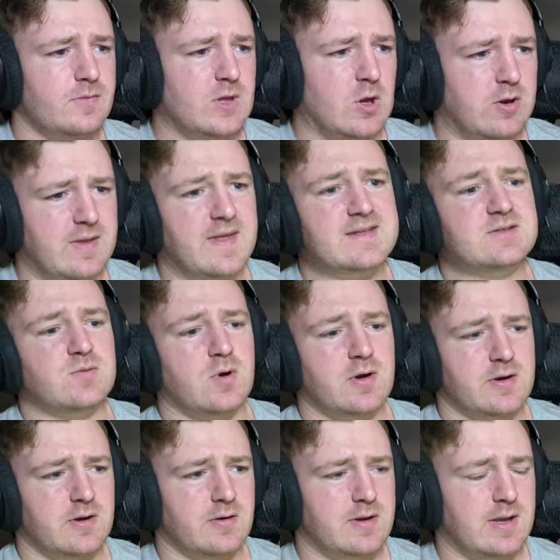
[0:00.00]
yeah, that's
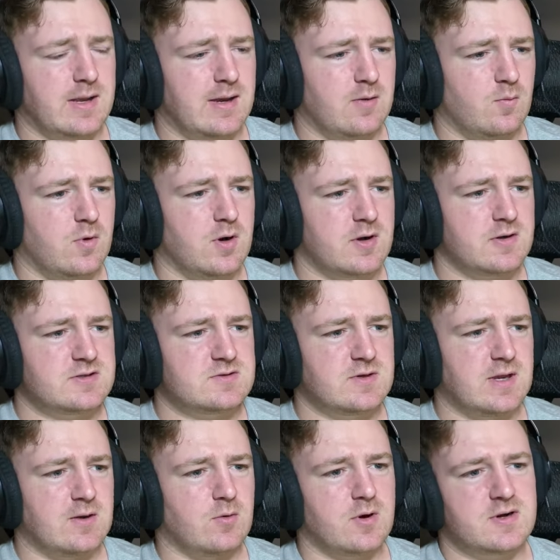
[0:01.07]
Walker. Okay, yeah, Walker's
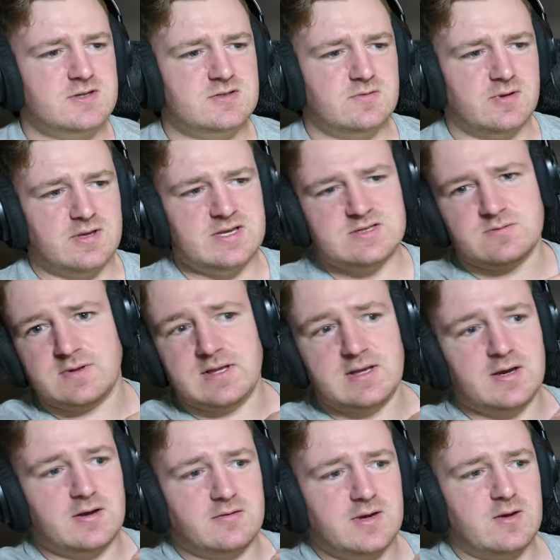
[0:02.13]
really, he's really
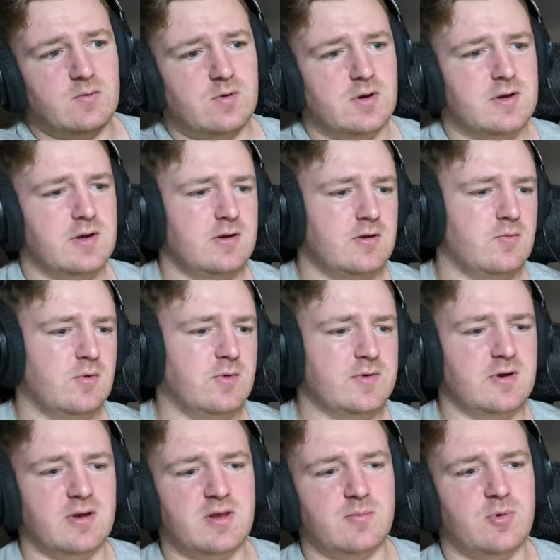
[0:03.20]
young, right? Walker, we were
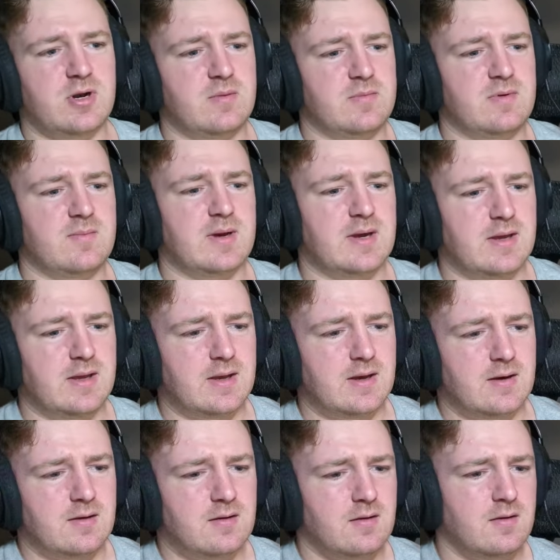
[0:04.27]
talking about him in
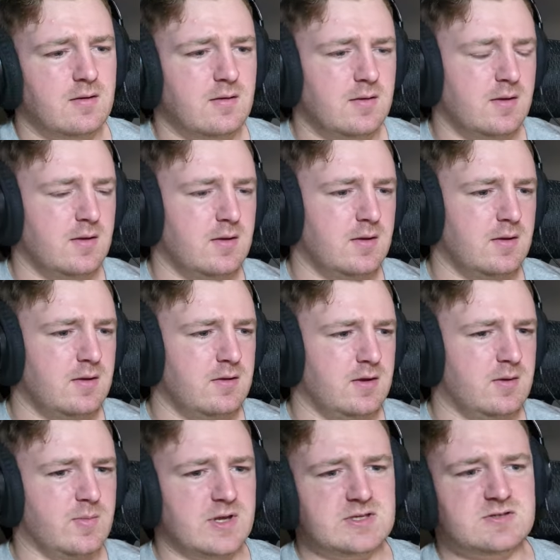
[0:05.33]
my
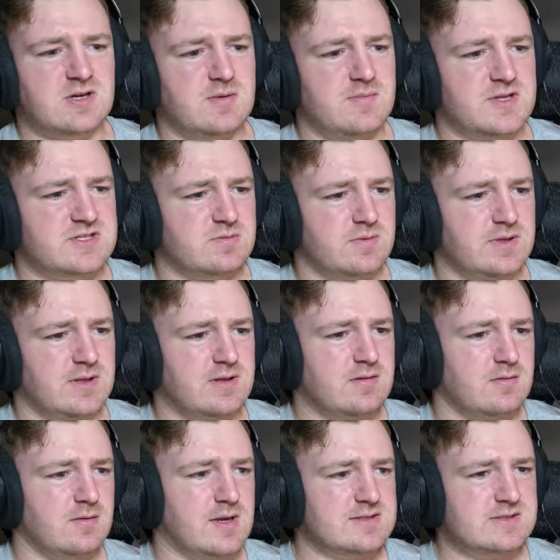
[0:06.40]
stream this week
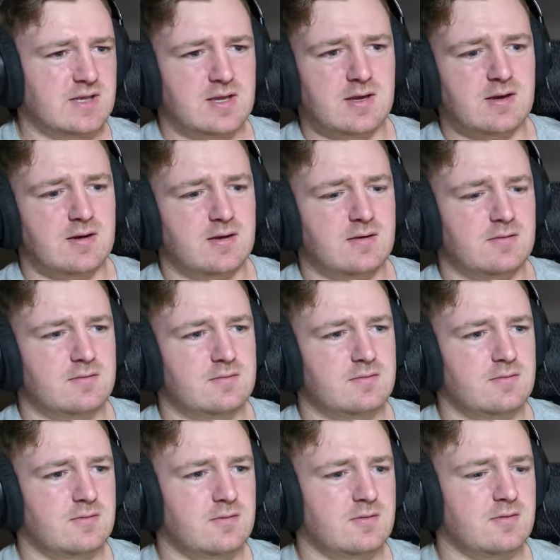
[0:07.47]
as like
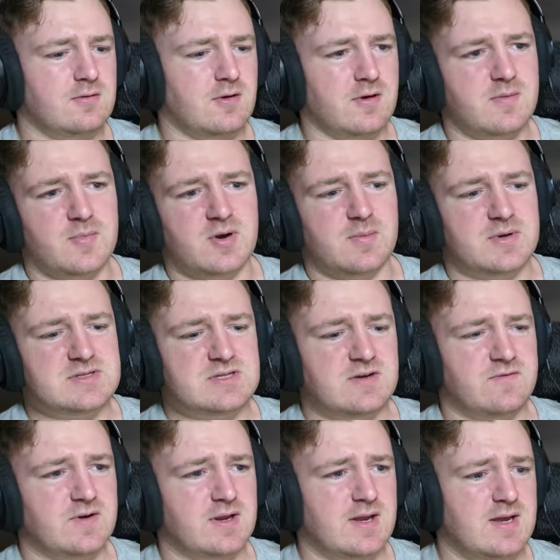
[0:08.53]
talking about a bunch of
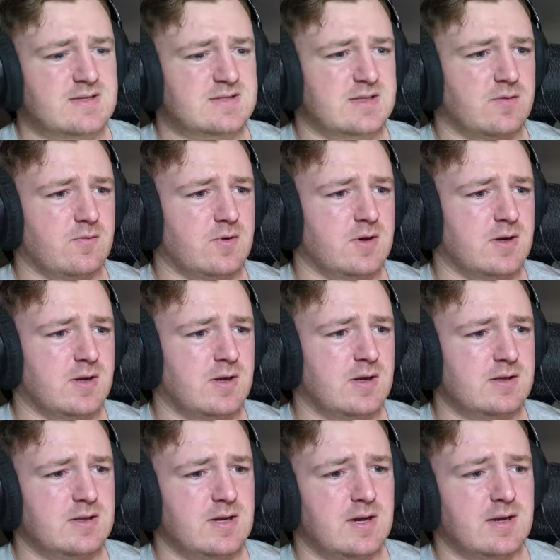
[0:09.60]
different guys that
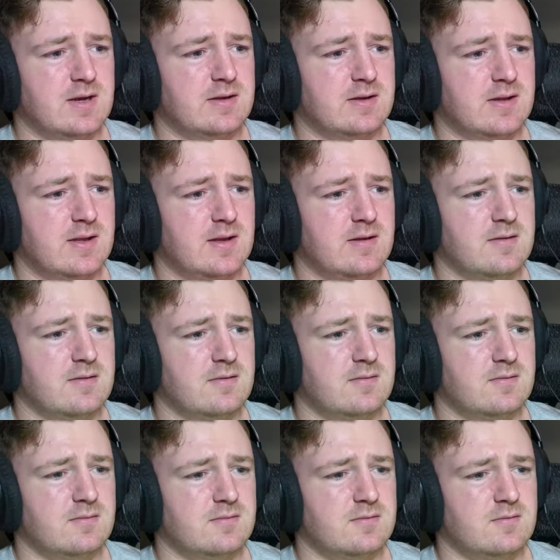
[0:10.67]
were young and like
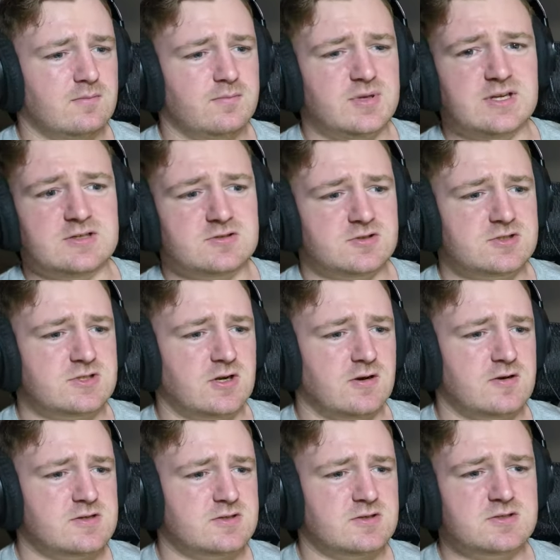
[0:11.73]
potential
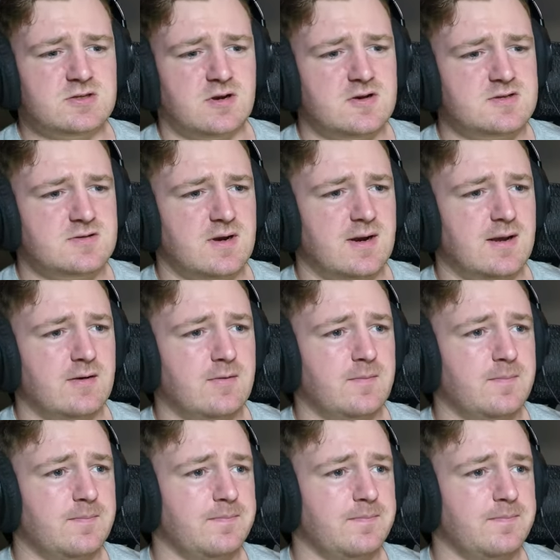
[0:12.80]
stars or stars right now.